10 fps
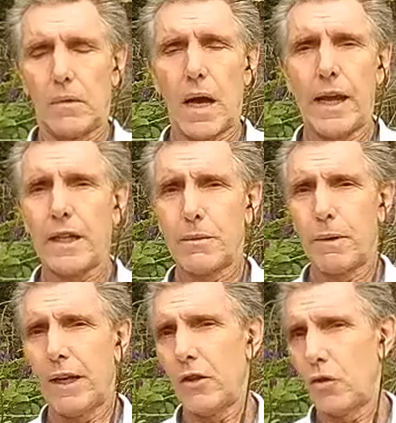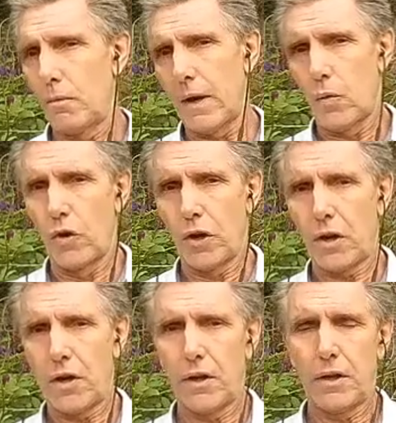explained through my
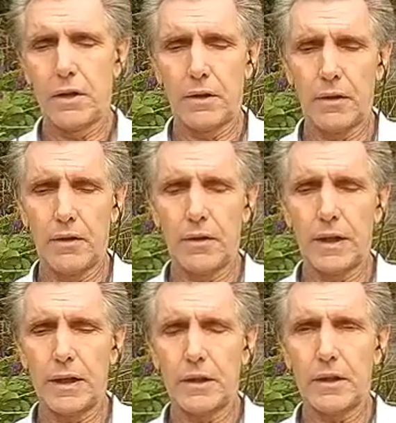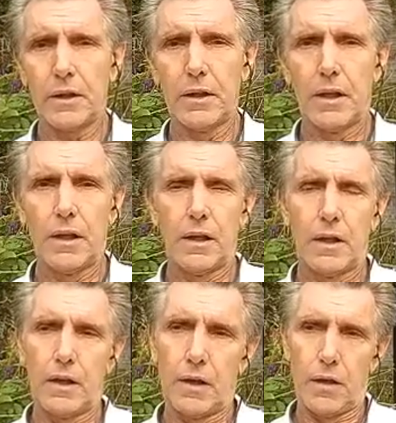work that
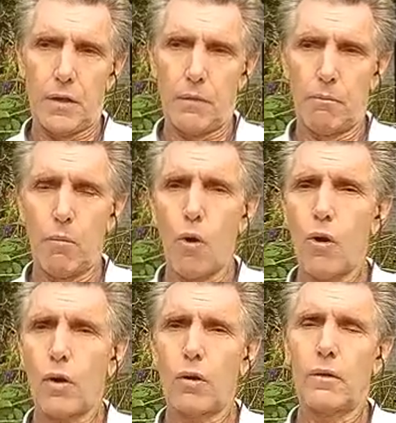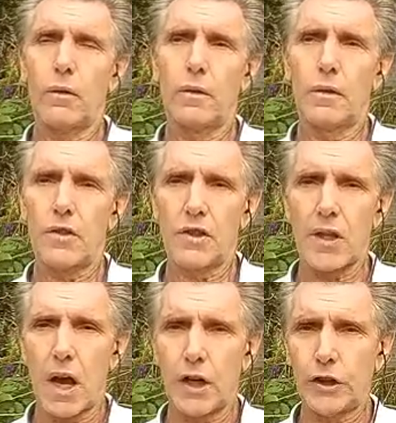the more
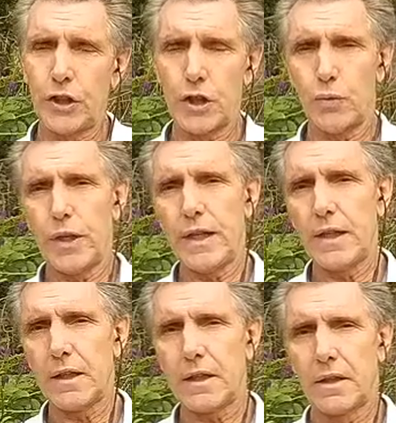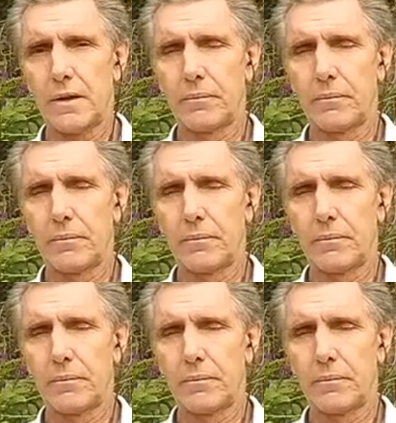starches we eat,